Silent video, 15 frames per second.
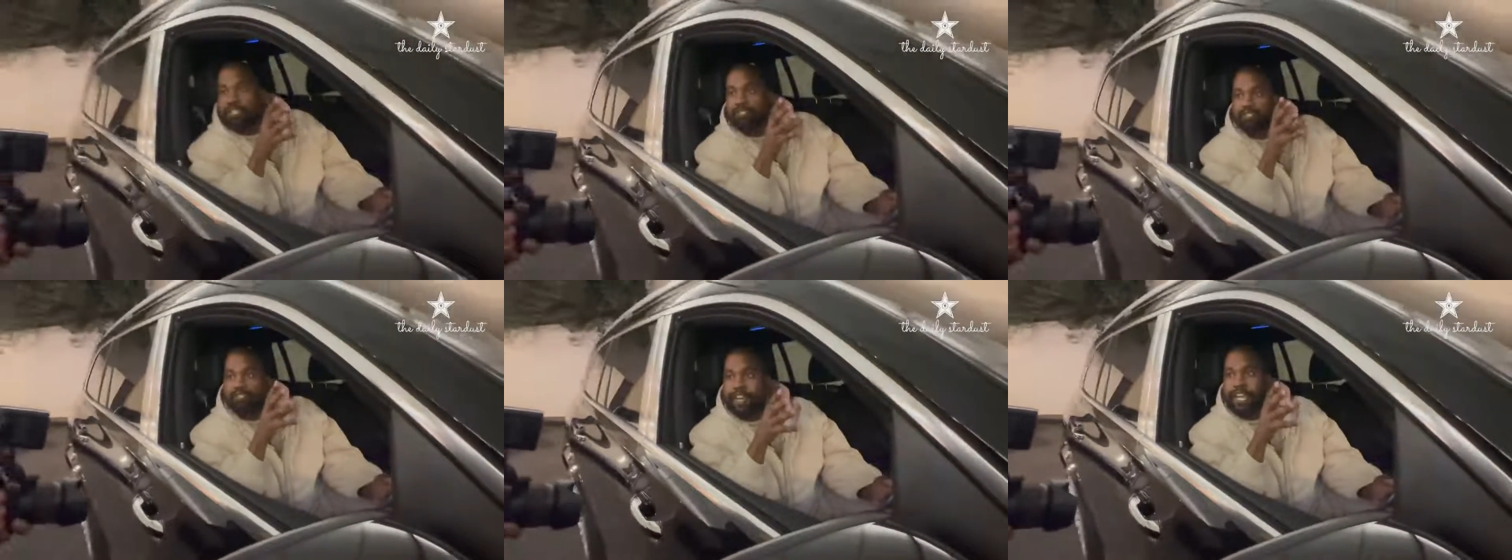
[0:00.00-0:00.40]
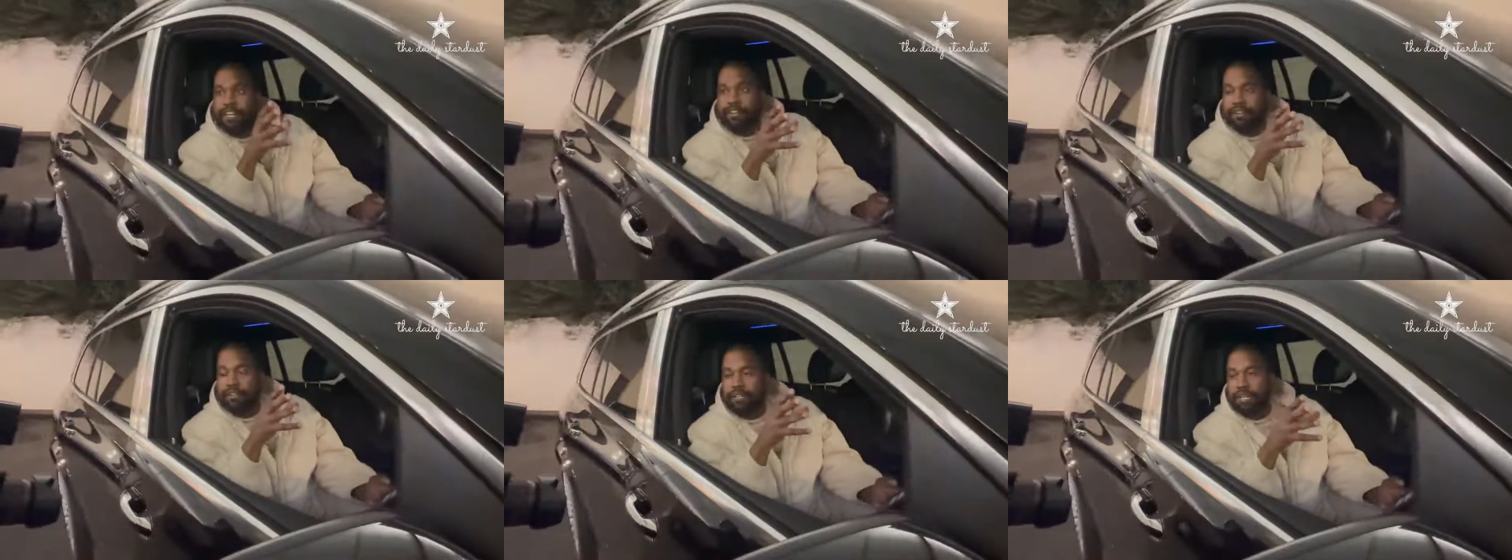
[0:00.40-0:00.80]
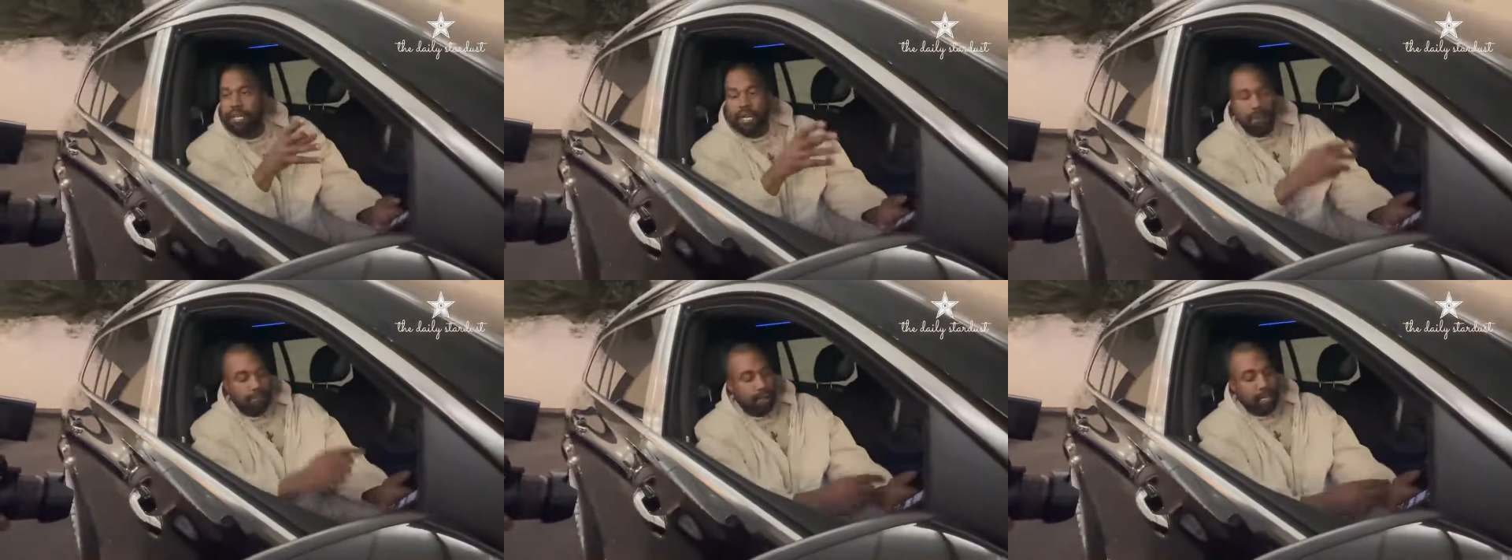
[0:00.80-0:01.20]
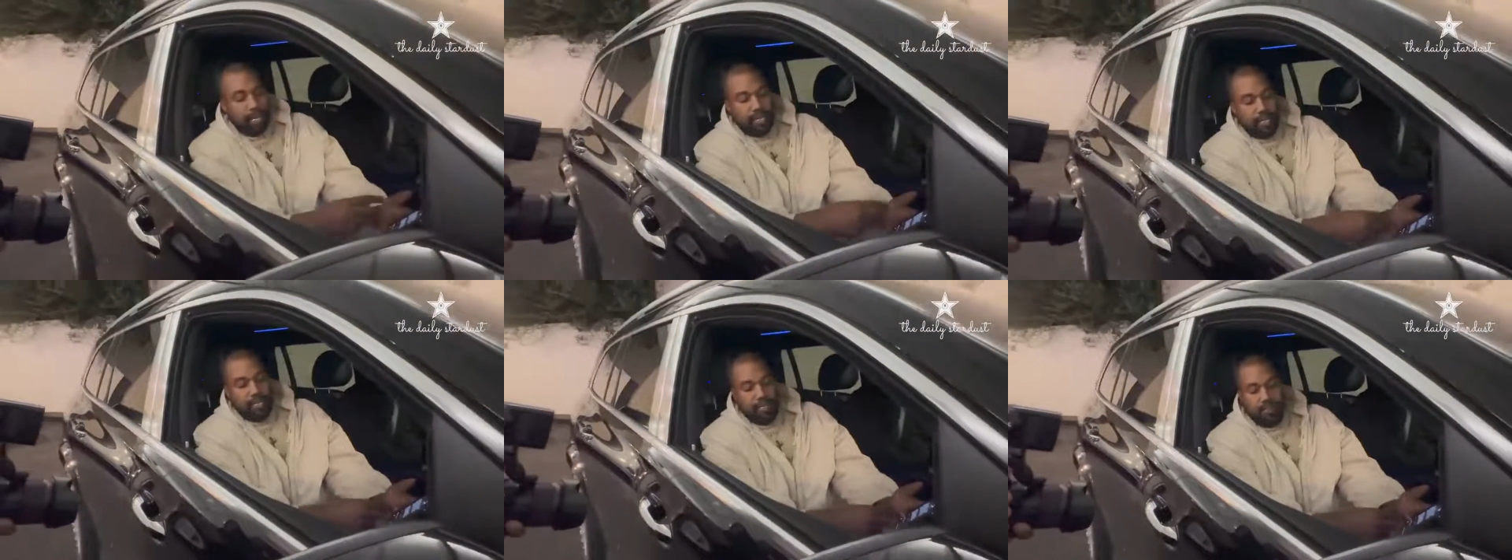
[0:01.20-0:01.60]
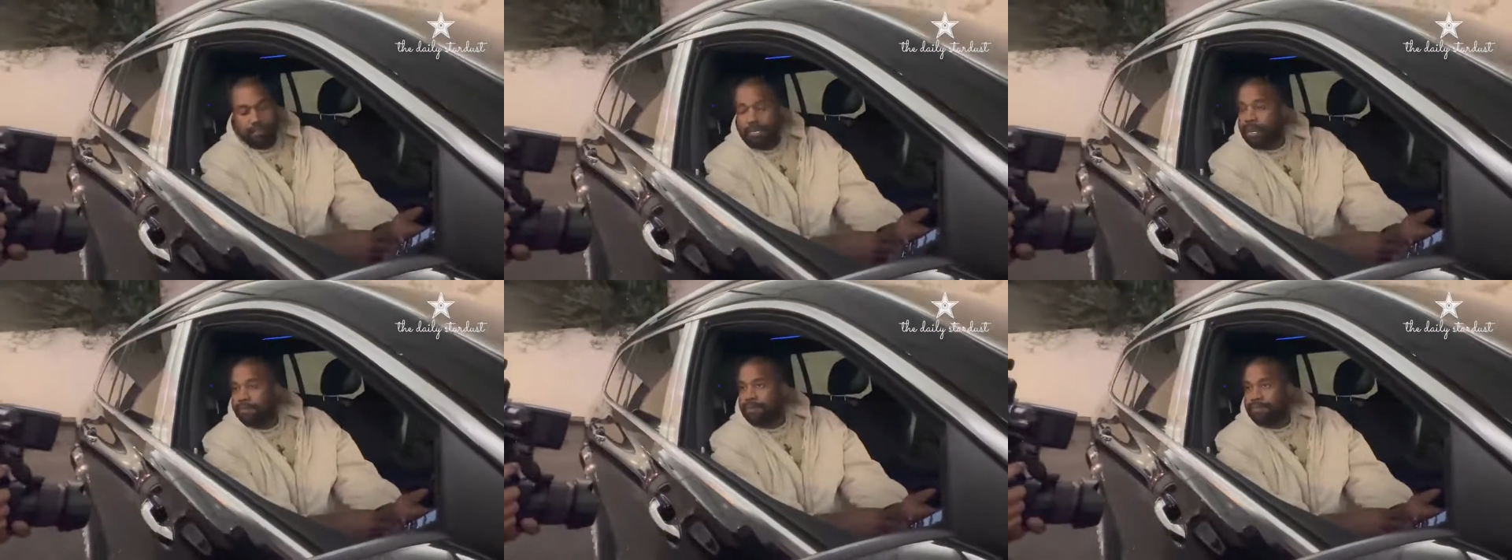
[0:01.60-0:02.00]
a trainer, but
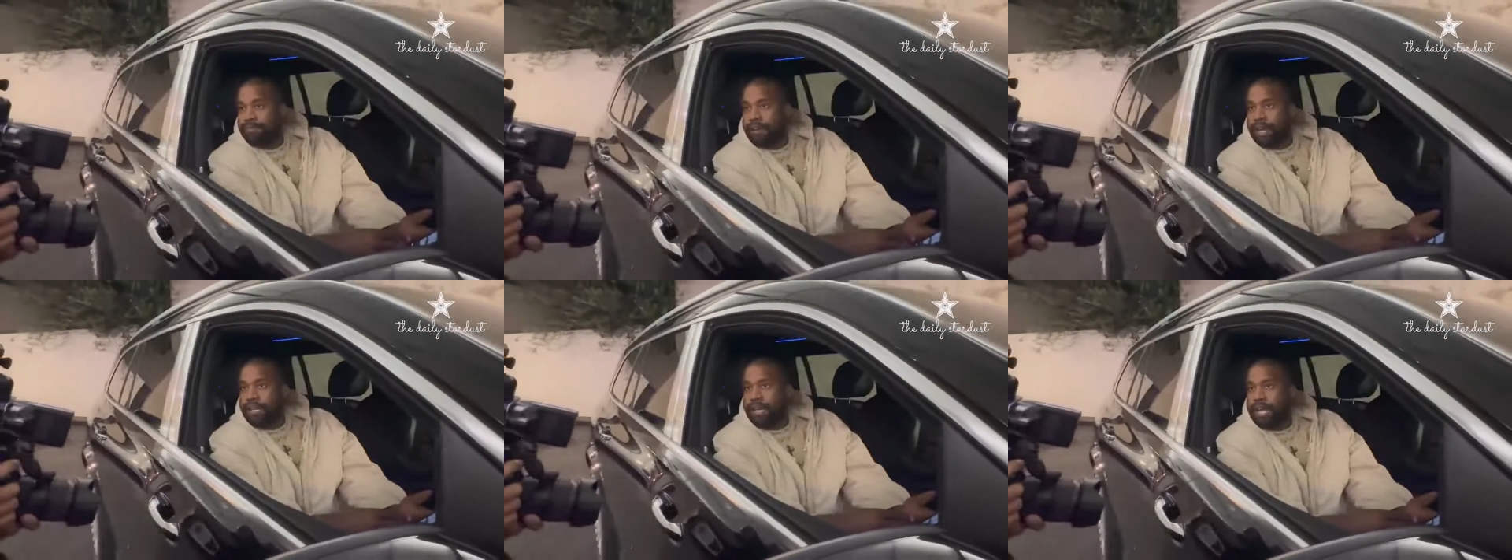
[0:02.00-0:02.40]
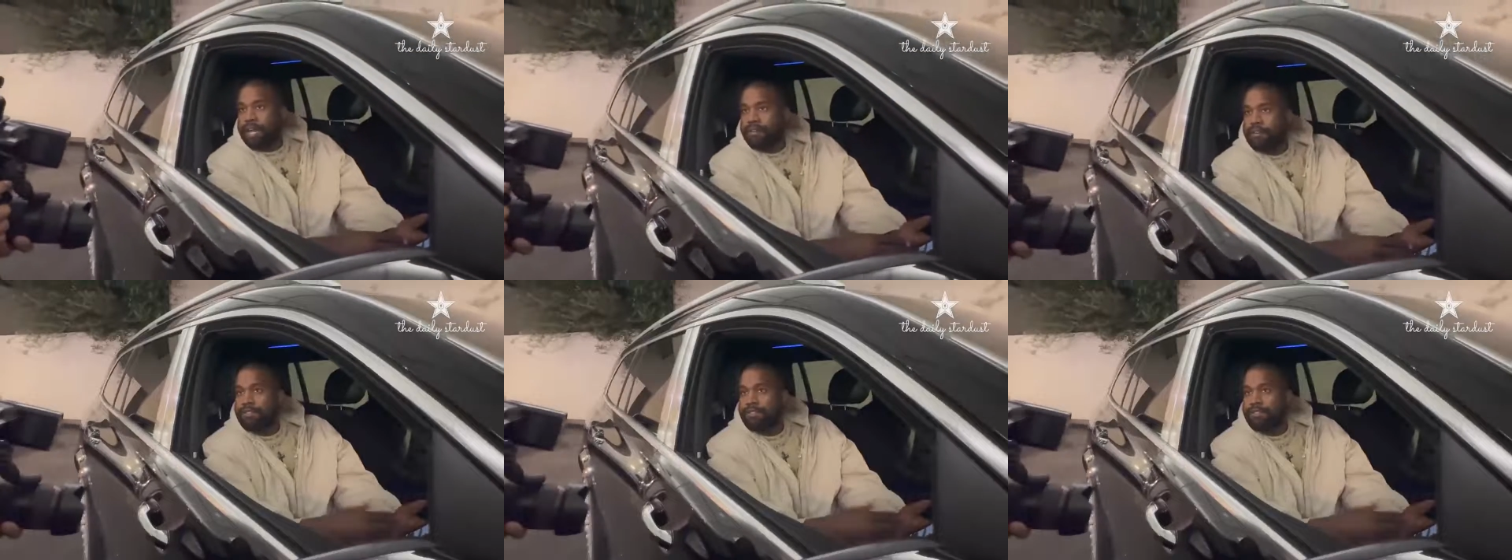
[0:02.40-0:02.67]
come to find out,